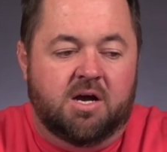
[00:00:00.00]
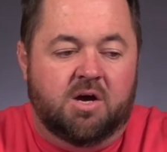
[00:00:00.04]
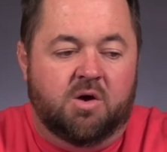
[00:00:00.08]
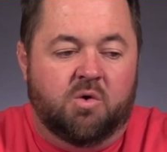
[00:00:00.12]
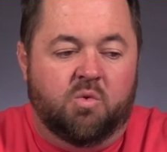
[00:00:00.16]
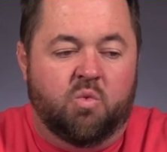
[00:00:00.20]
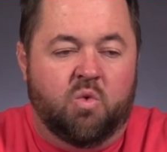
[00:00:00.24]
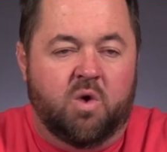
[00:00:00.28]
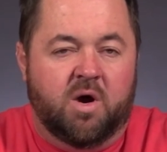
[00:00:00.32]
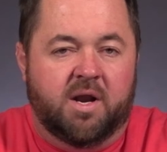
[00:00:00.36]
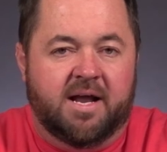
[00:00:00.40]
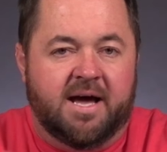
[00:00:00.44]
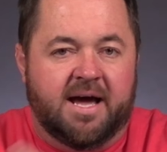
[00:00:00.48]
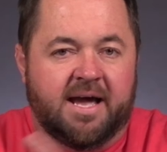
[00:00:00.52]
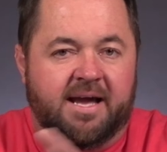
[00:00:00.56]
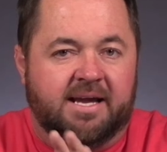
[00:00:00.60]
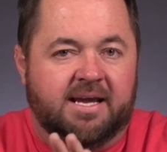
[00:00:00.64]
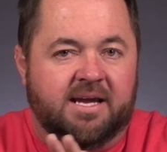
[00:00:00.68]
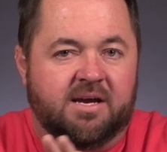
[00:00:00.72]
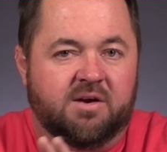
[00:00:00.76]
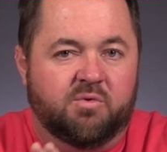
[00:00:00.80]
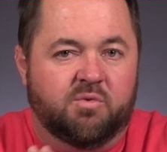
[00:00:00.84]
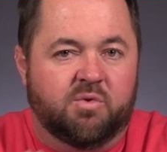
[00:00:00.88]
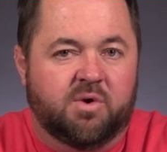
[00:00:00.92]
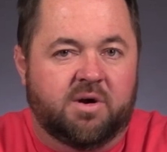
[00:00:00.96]
When I
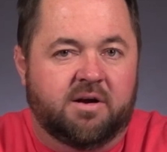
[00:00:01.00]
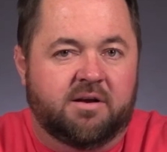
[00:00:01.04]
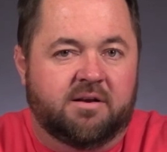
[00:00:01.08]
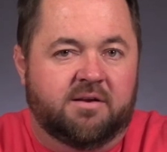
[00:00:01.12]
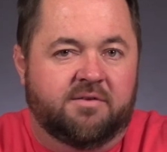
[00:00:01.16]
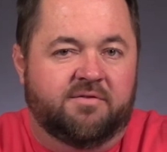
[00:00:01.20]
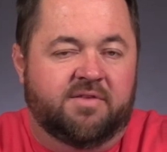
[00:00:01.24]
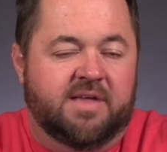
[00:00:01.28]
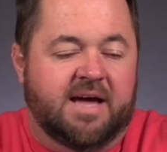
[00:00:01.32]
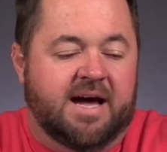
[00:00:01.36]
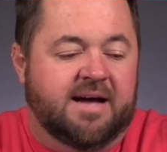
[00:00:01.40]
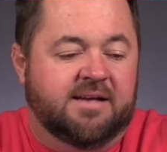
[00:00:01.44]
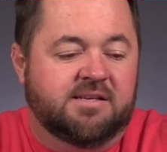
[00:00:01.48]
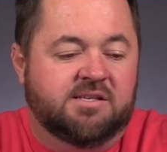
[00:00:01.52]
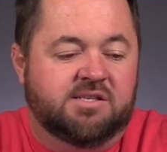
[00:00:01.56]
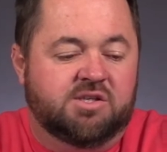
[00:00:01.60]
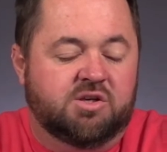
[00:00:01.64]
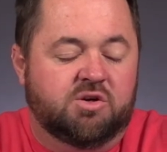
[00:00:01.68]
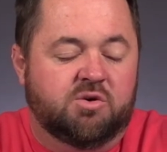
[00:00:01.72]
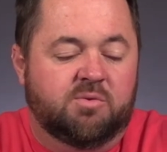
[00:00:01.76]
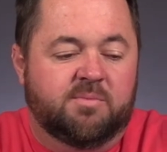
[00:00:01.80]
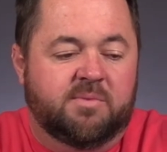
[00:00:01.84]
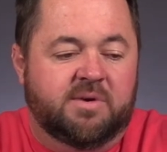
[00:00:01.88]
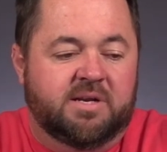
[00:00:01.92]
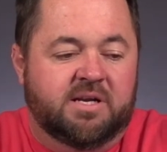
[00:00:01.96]
get rid of that
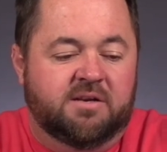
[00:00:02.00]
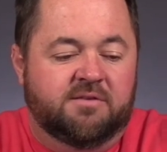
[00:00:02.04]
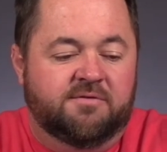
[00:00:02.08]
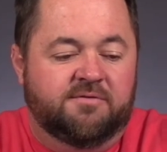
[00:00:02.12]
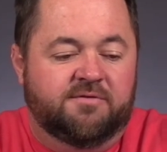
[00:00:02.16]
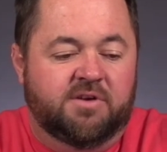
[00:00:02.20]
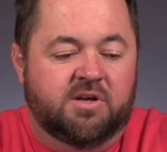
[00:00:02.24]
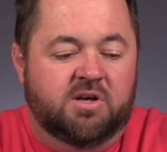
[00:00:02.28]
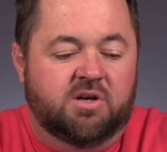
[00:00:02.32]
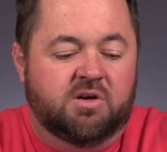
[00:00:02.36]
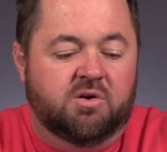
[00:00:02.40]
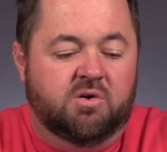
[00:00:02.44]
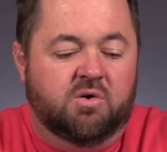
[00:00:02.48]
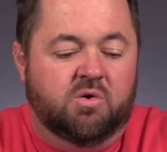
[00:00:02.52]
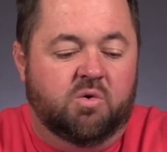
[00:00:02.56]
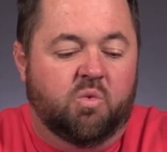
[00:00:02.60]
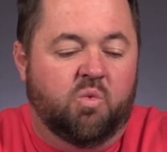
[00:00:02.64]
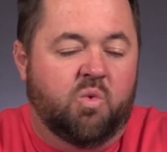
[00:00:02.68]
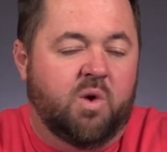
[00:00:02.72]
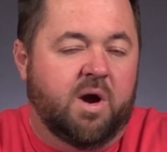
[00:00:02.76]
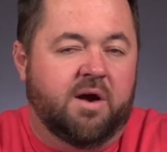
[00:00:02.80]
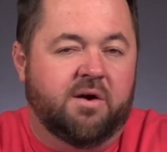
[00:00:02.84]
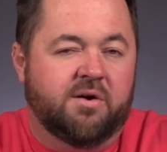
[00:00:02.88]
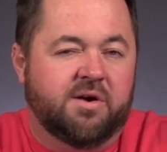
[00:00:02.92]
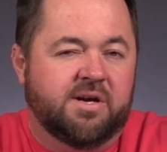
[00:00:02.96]
zoomed in view,
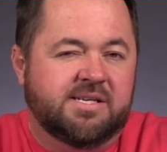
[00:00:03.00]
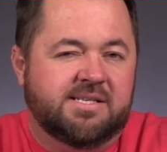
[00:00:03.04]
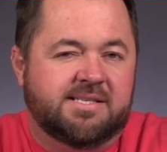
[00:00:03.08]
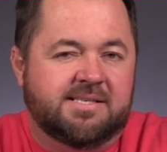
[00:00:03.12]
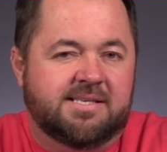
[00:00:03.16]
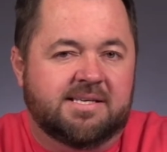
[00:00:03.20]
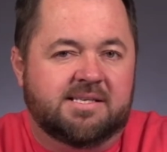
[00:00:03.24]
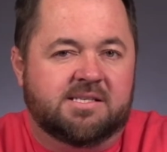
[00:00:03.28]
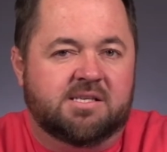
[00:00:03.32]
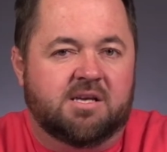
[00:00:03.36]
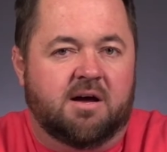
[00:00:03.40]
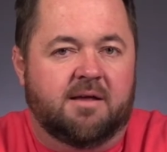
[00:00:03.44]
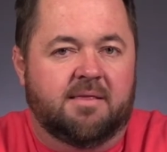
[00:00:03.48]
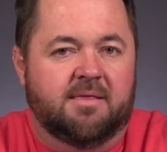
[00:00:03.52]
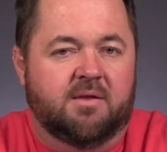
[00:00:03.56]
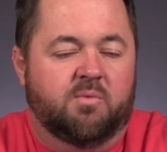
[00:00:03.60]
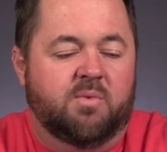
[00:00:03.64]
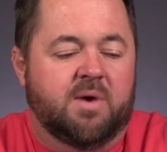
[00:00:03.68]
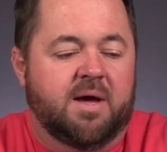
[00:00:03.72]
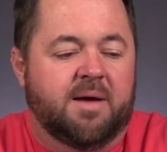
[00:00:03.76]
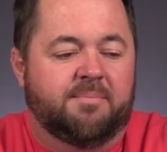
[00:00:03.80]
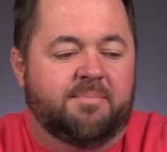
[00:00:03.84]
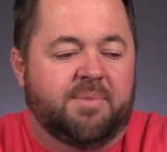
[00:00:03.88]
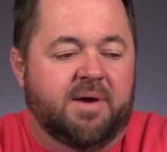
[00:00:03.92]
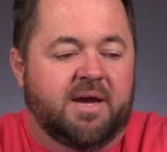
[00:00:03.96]
where is this on the
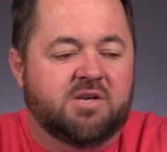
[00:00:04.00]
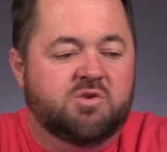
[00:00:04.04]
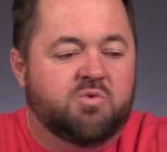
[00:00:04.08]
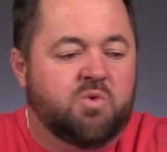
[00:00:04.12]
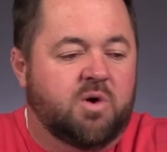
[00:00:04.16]
web page?